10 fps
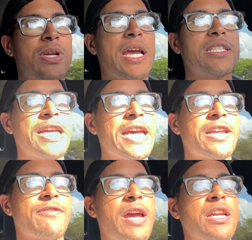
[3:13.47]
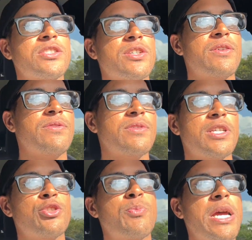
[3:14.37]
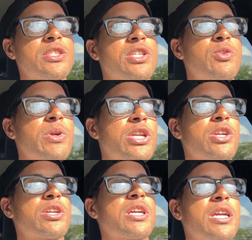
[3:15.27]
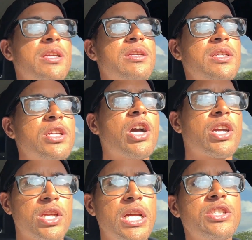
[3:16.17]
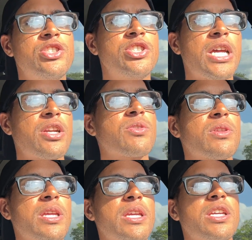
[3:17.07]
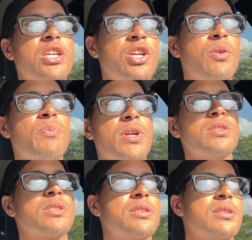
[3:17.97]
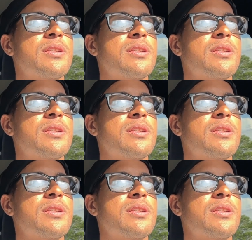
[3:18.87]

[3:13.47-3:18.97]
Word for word: get taken advantage of, especially when you're, you know, a generally good person.